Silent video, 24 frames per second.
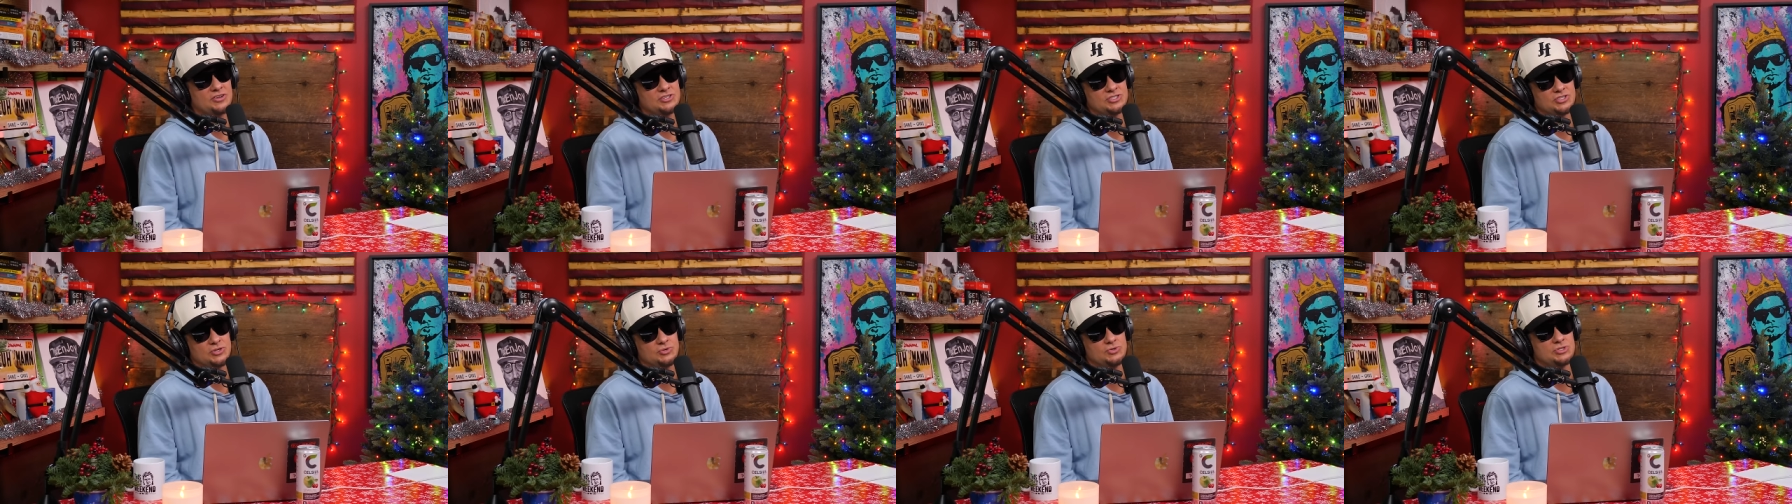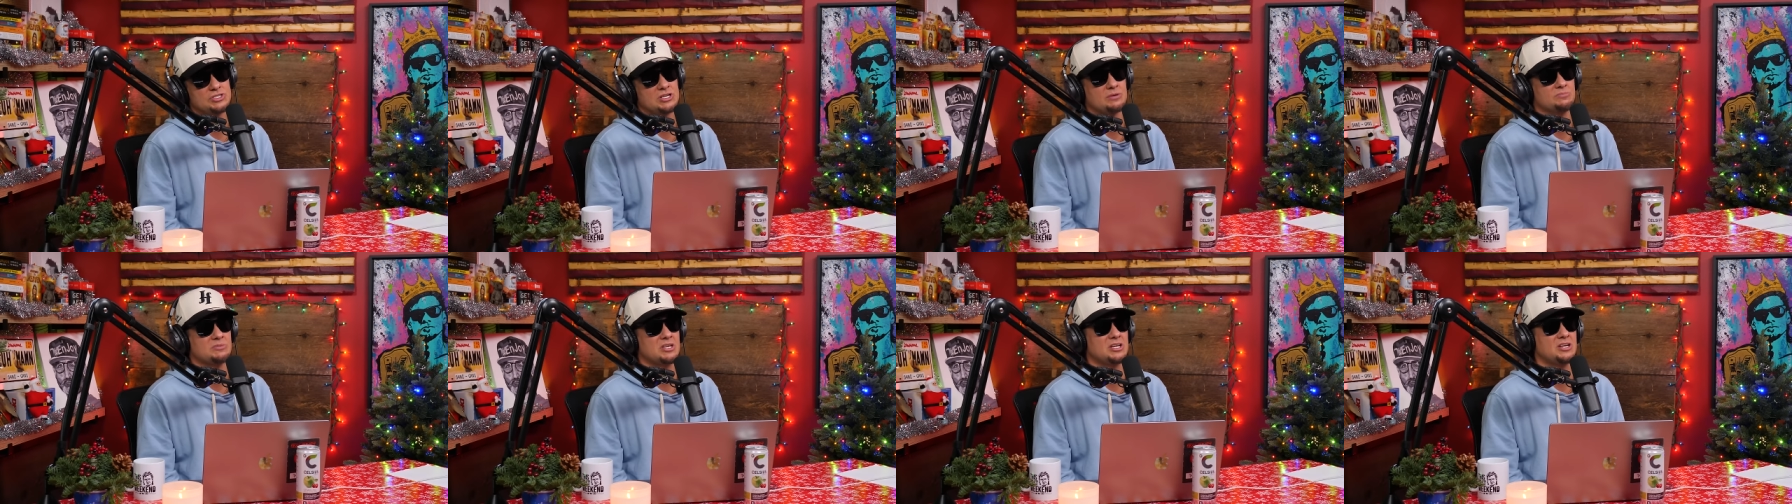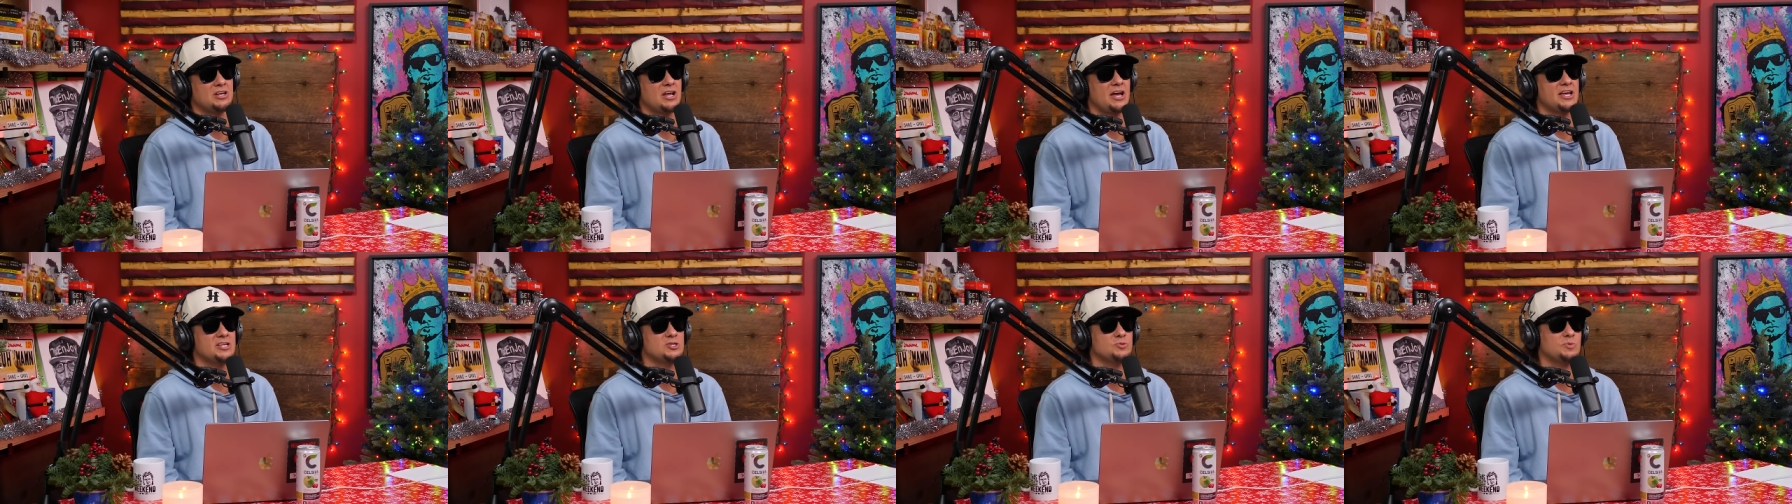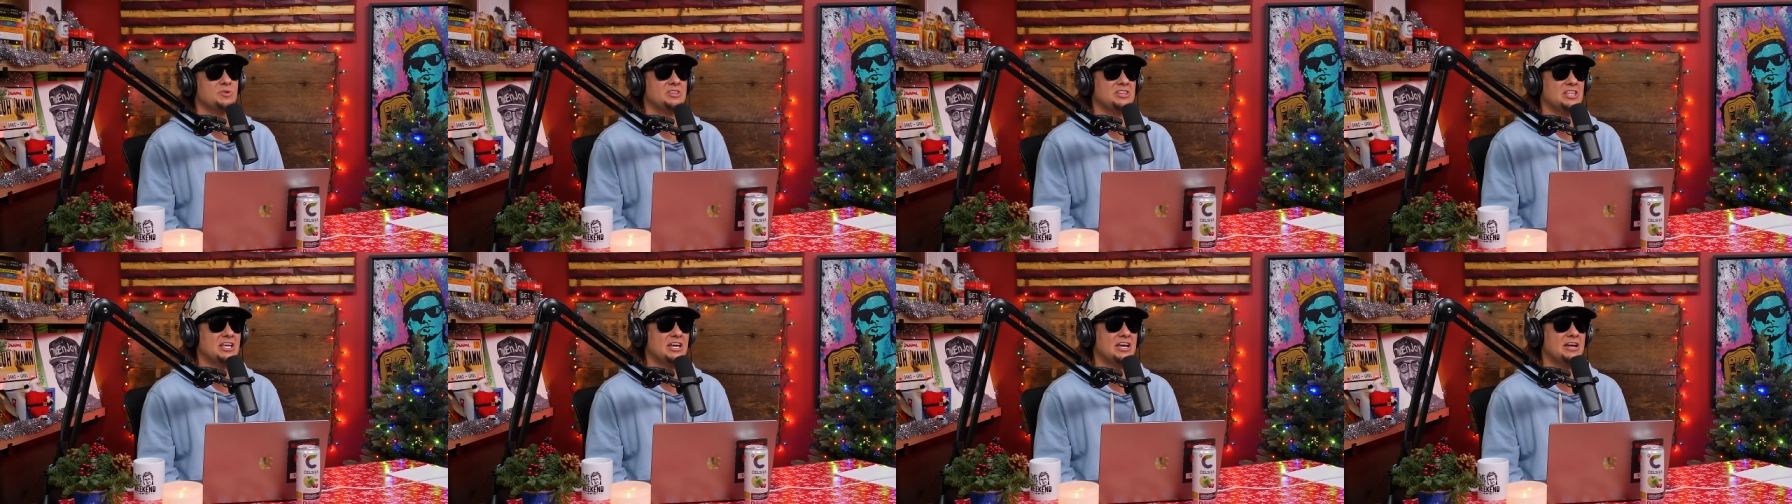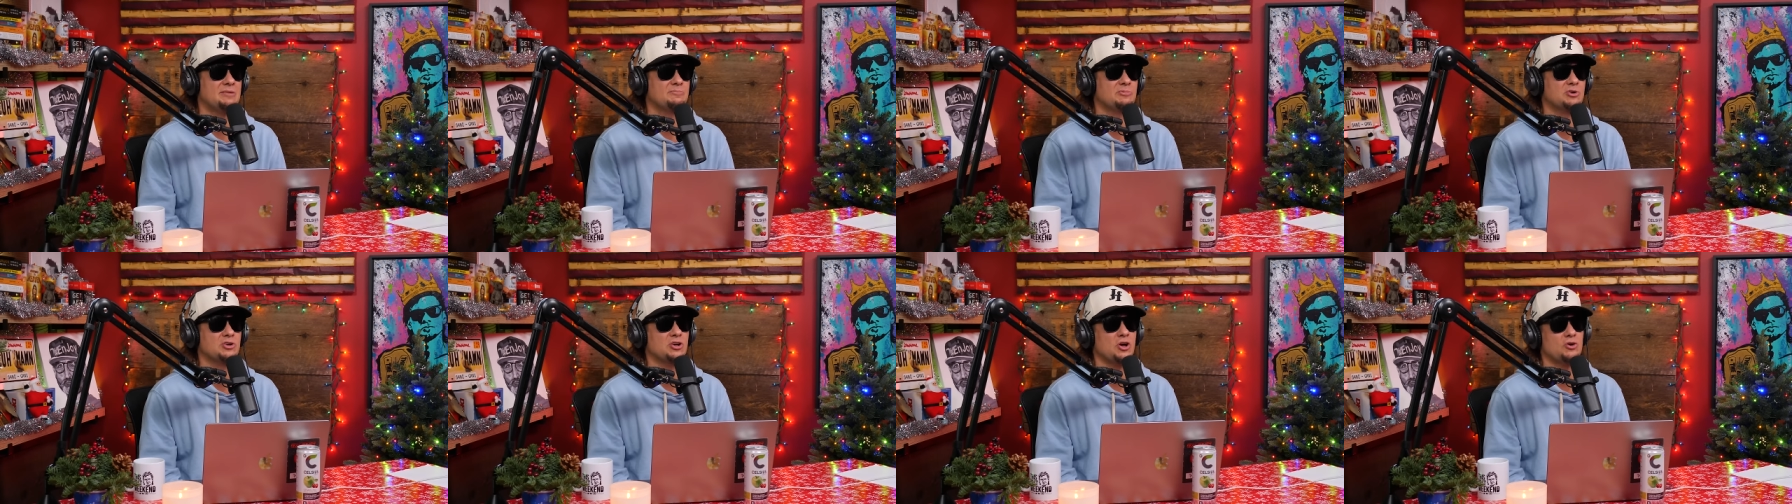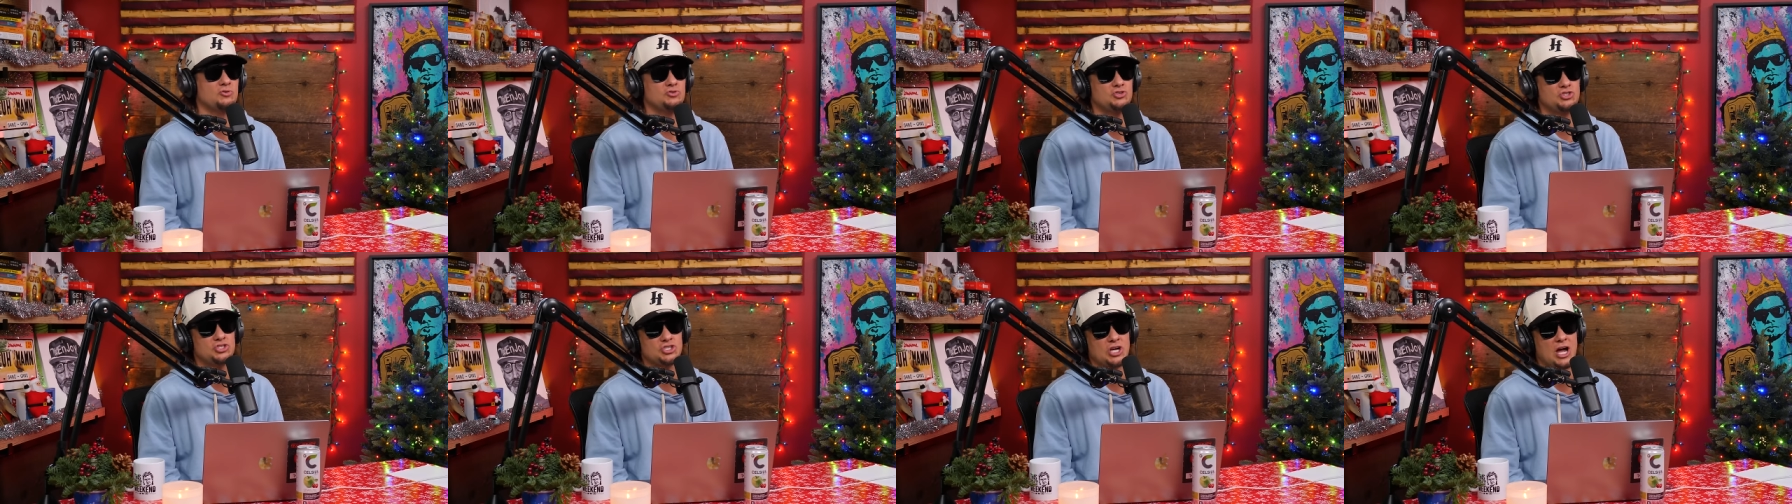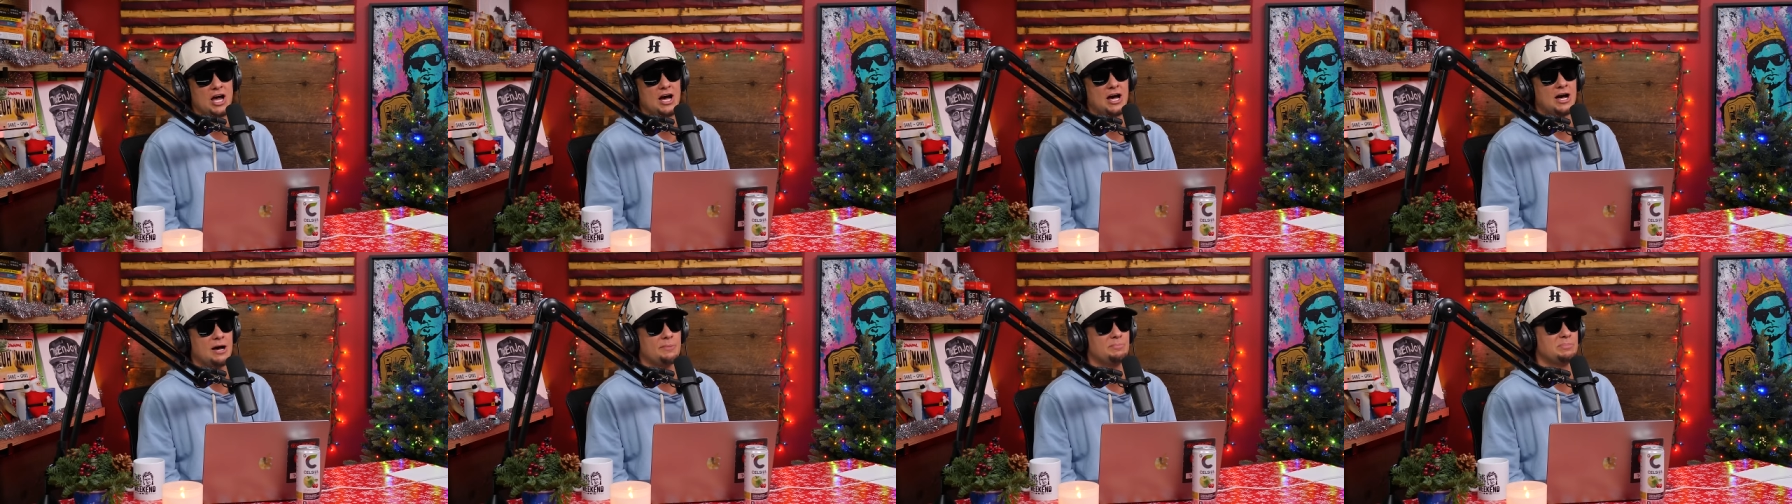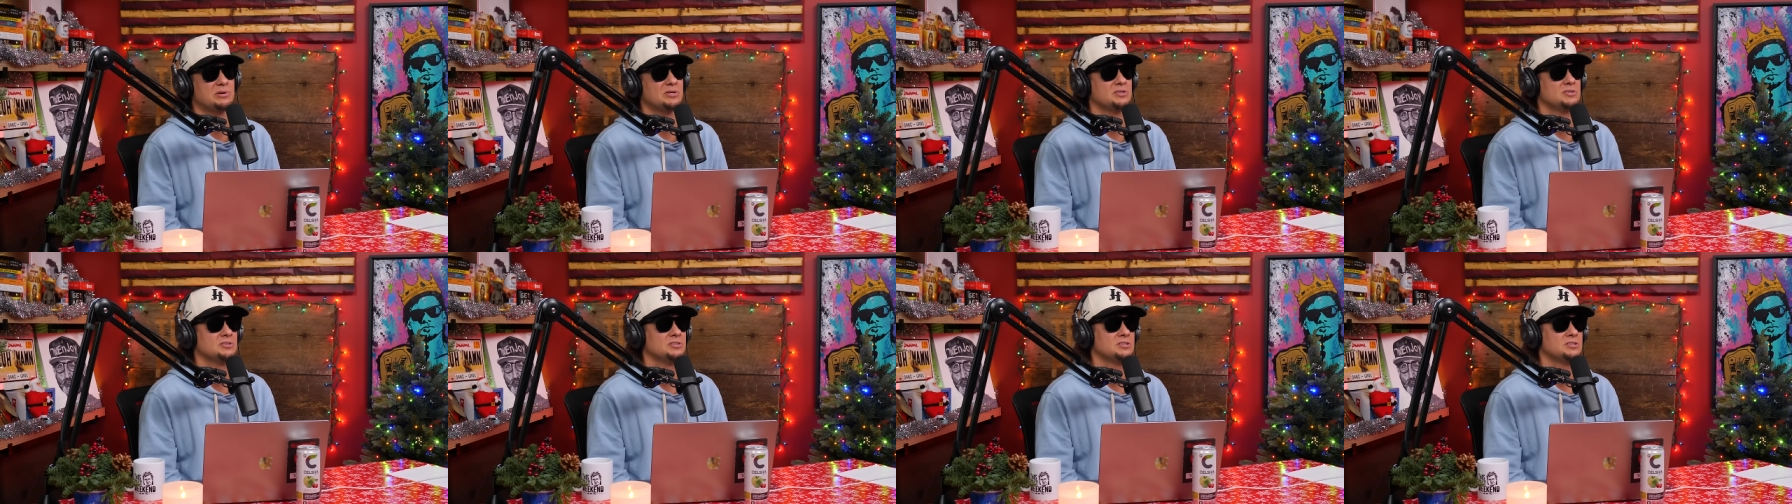and do something nice with them or go shop,